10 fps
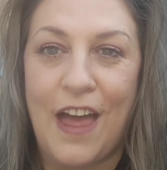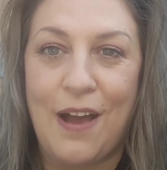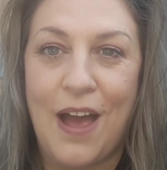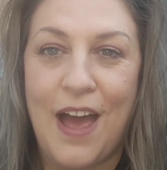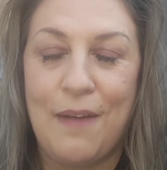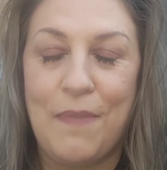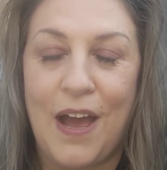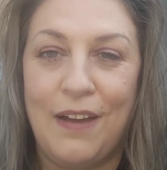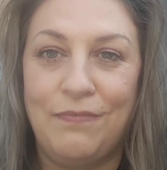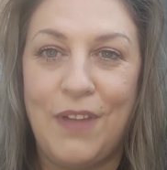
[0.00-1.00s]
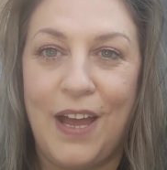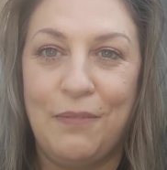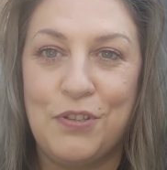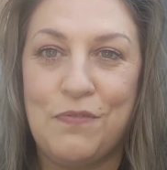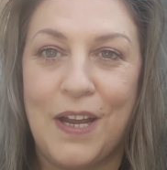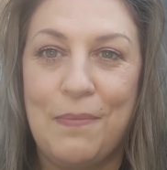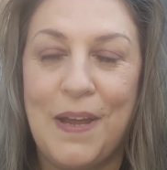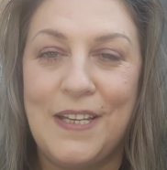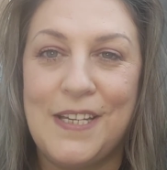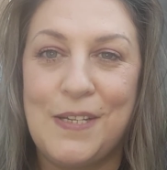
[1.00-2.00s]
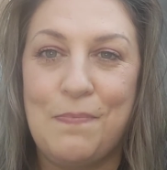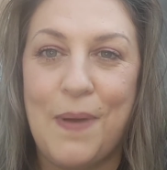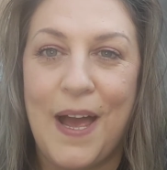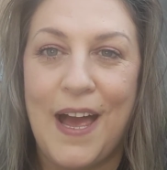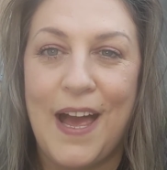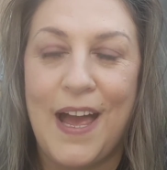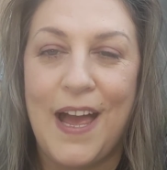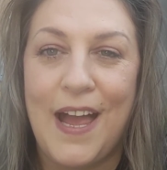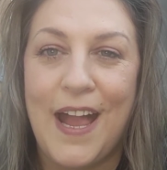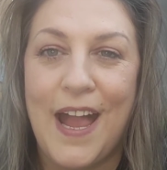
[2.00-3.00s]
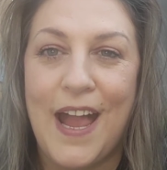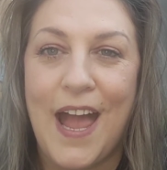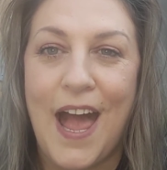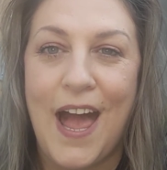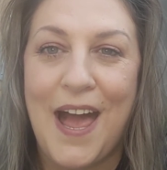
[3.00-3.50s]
That it was recommended by